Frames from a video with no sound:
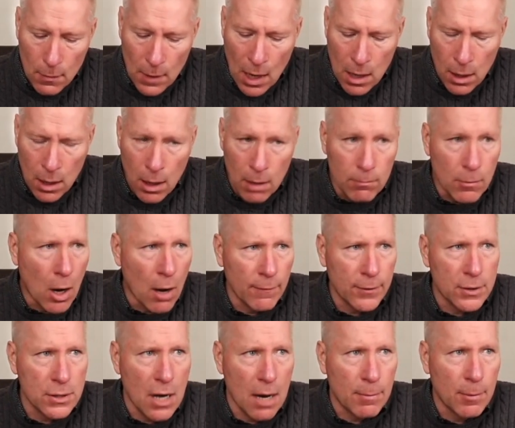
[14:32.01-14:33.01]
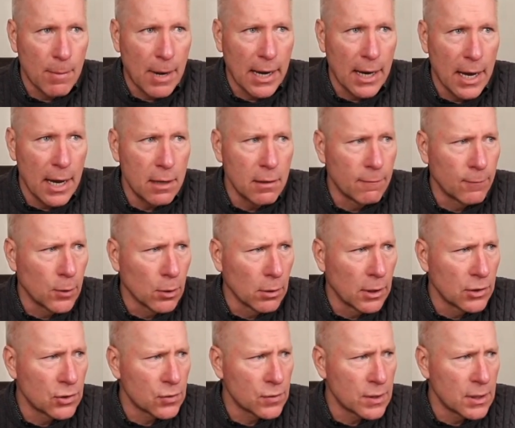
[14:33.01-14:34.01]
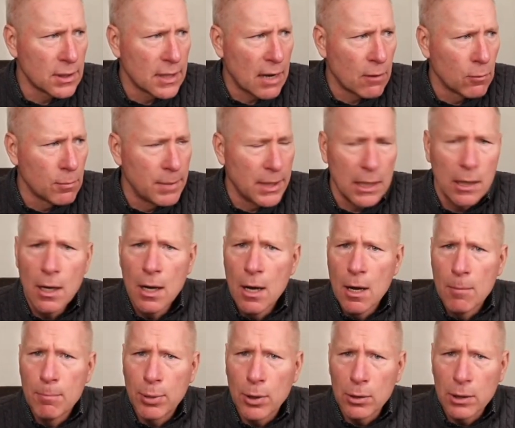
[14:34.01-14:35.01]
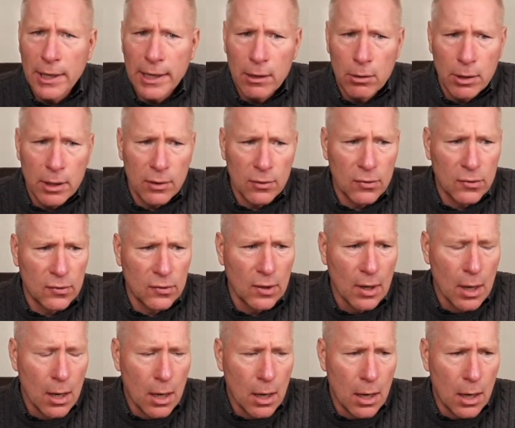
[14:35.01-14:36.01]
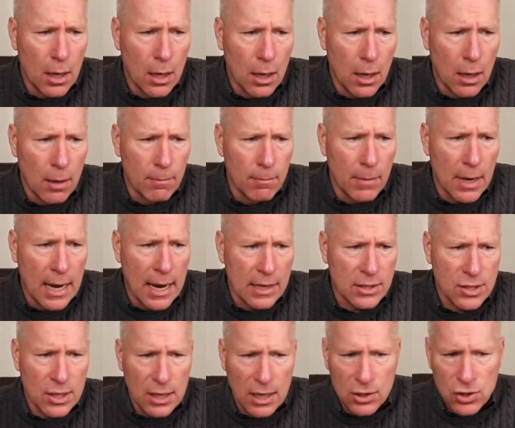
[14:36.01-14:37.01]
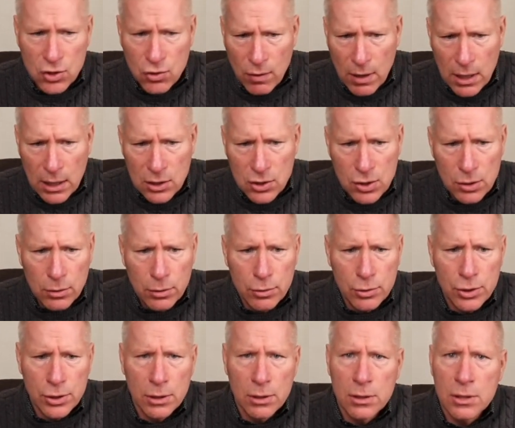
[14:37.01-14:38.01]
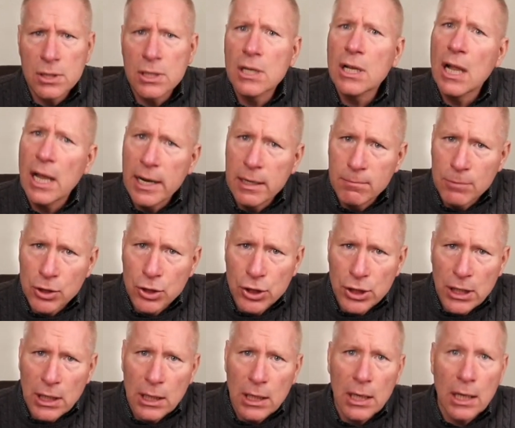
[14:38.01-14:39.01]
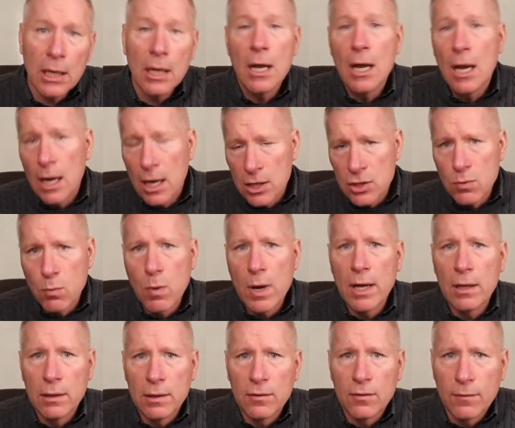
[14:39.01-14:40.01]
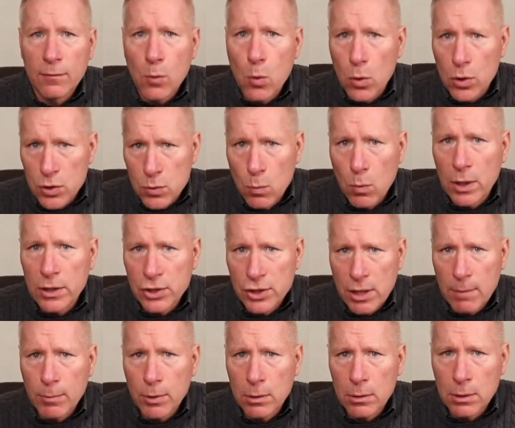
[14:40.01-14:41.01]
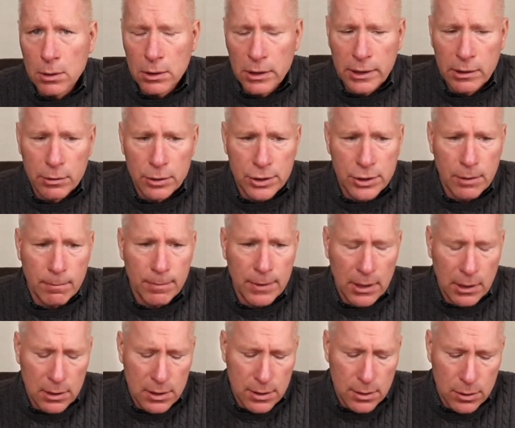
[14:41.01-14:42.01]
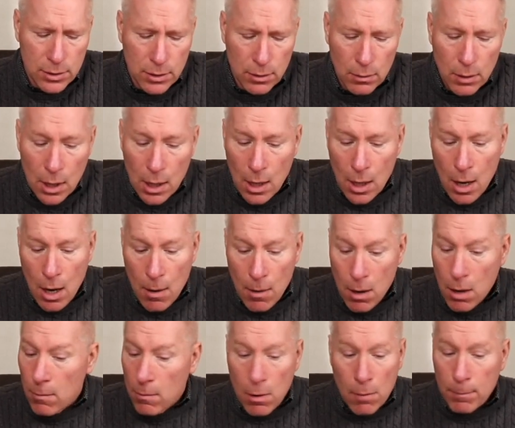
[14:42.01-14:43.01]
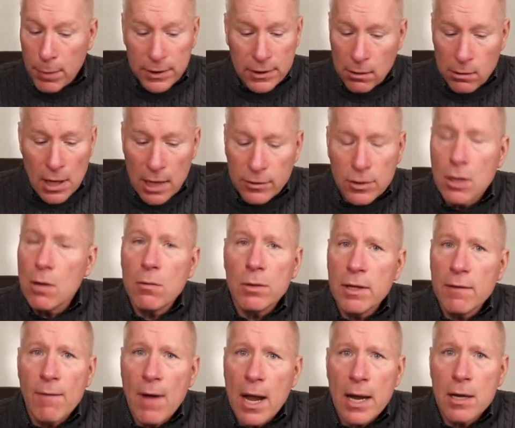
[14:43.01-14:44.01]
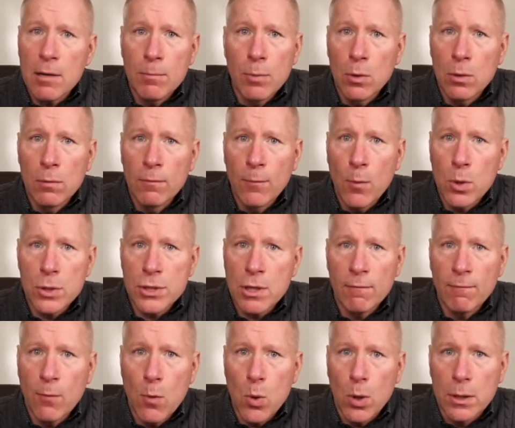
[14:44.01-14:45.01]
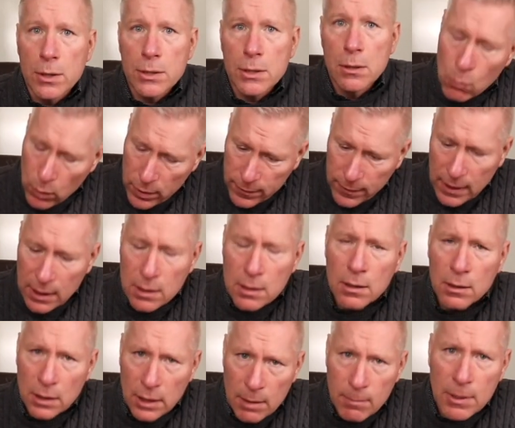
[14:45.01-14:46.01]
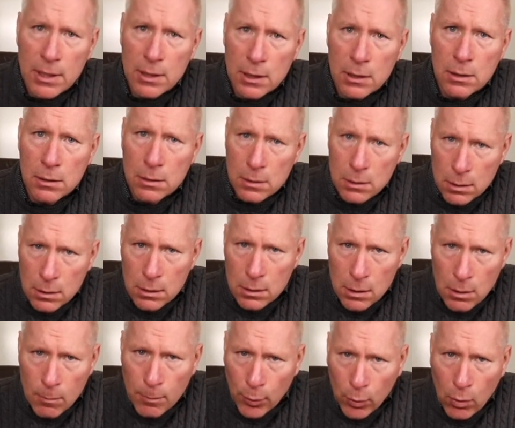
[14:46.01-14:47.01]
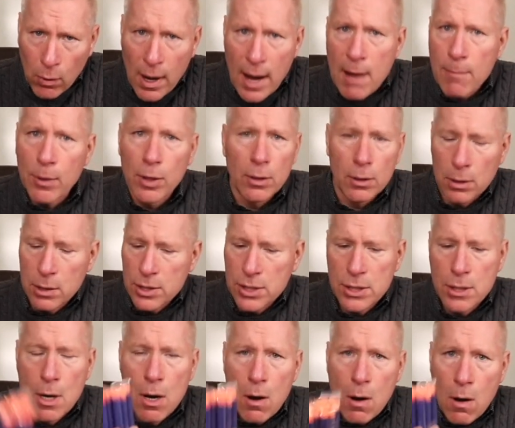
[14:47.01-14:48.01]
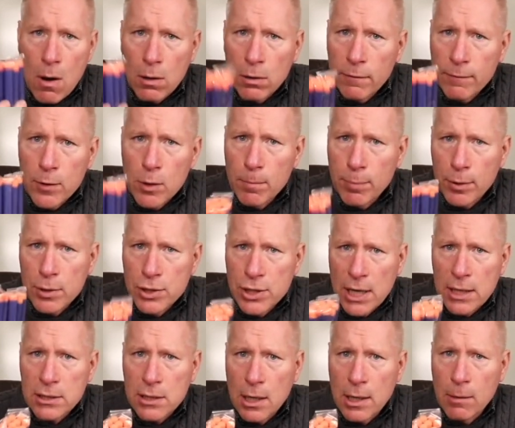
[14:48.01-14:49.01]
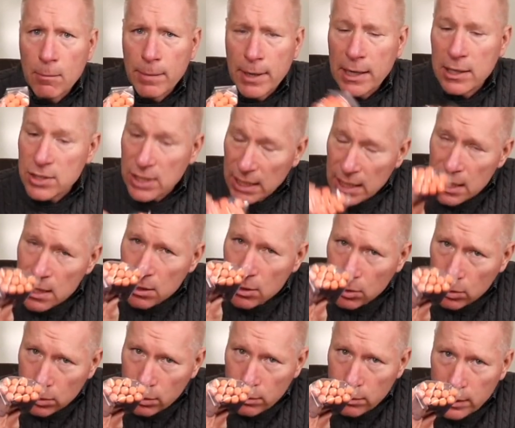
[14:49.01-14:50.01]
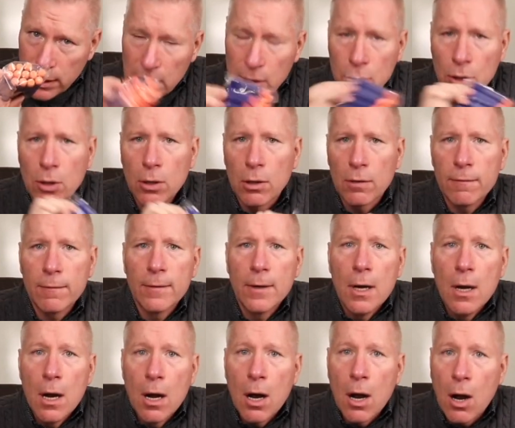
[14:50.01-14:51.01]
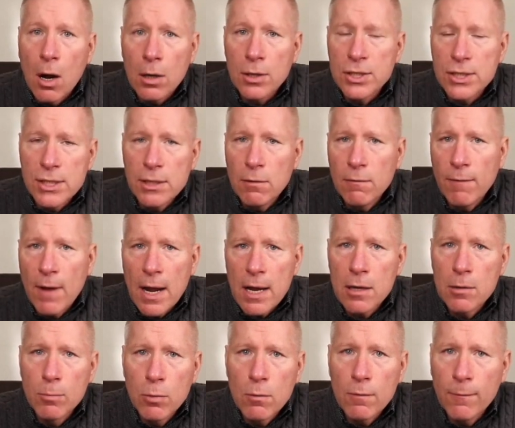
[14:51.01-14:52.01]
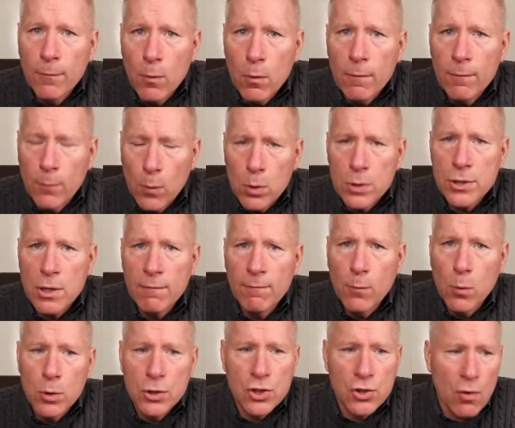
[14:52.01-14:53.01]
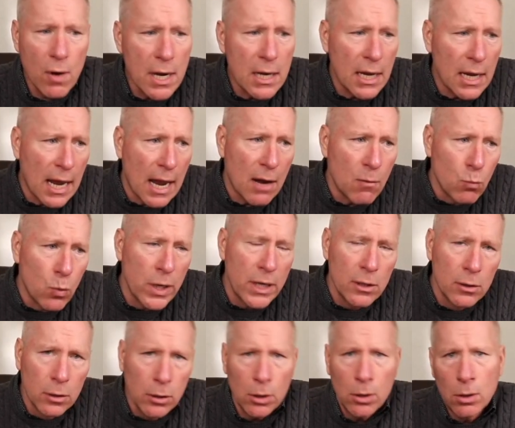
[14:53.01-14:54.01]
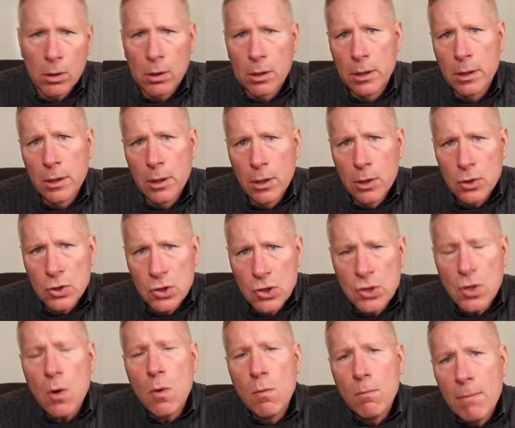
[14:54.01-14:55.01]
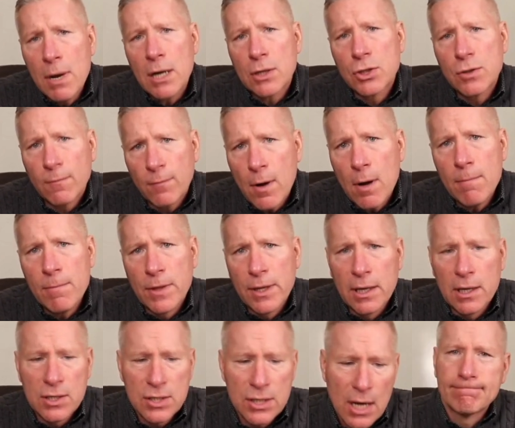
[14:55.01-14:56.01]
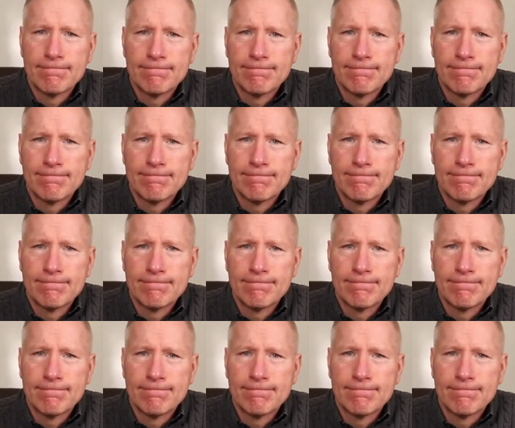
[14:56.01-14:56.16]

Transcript: Off the top of my head, if you're interested, that would be Polaris, S&S Training Solutions, Klein Machining, as well as, of course, One Shepherd Leadership Institute. But they're not the only viable force on force. Within limited parameters, all of your projectile base, including Nerf, are still viable for force-on-force training, and we learn so much from this.